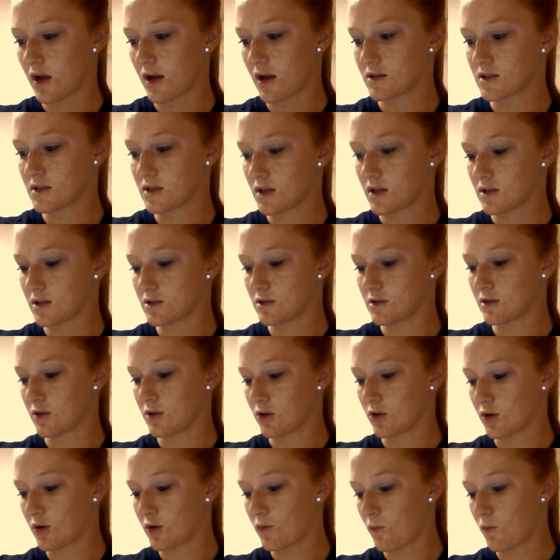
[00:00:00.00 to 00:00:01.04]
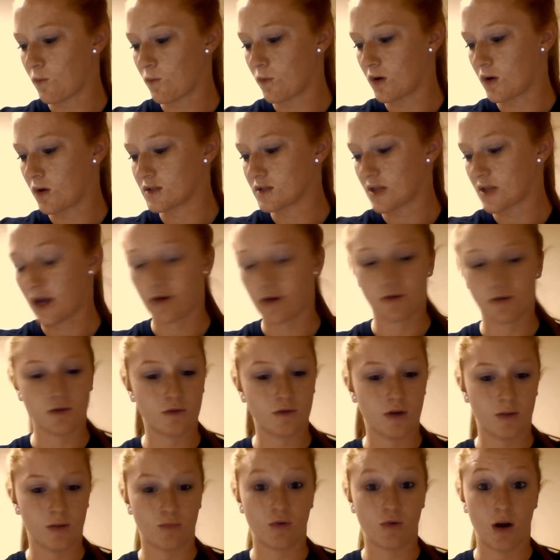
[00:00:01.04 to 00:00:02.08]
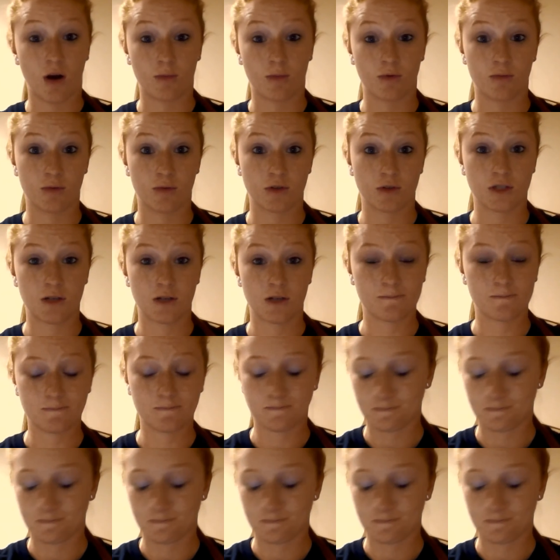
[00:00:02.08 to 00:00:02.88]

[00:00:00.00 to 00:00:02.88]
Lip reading: I decided to learn was how to do a proper push-up.